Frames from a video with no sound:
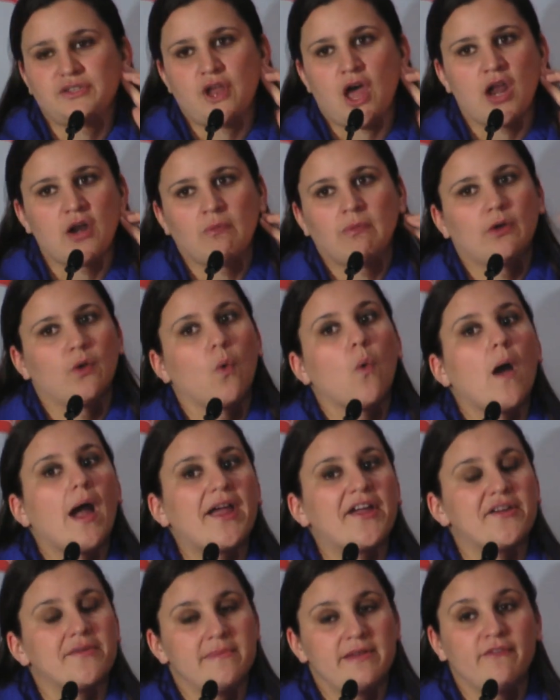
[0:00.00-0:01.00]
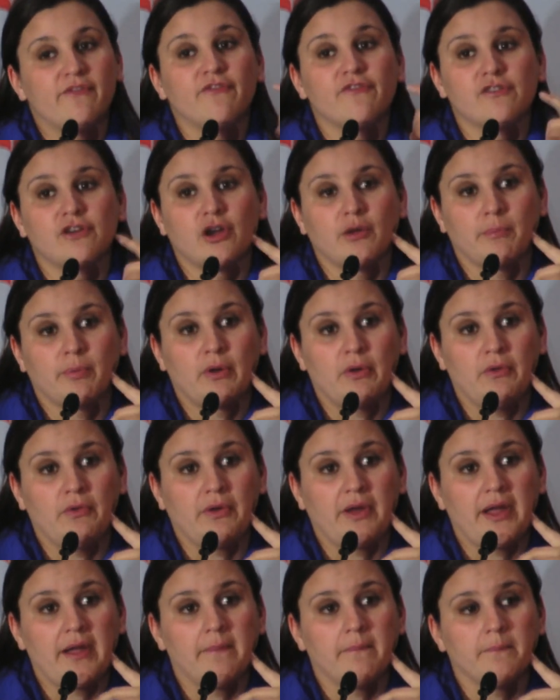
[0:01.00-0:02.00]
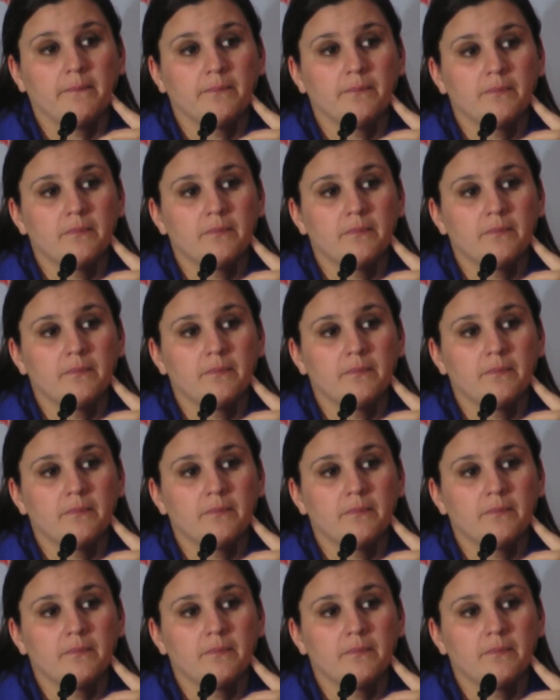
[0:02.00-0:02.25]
not a requirement for our program.